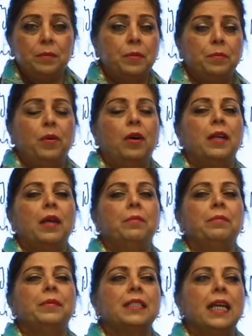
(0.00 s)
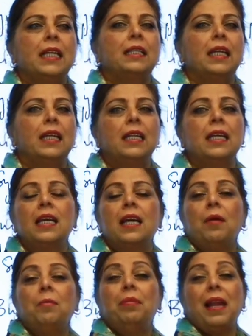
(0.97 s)
be upon him, said that
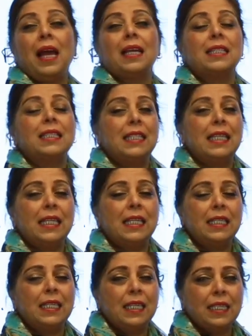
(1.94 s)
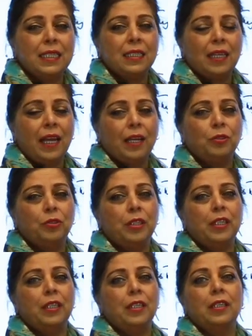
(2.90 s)
black seed is
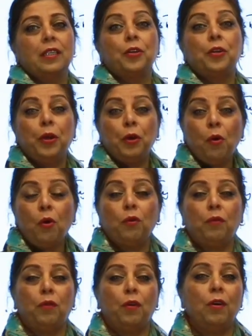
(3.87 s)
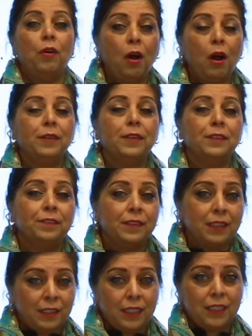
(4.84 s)
actually cure for a lot of
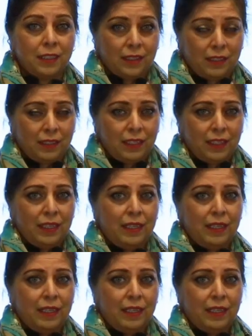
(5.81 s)
diseases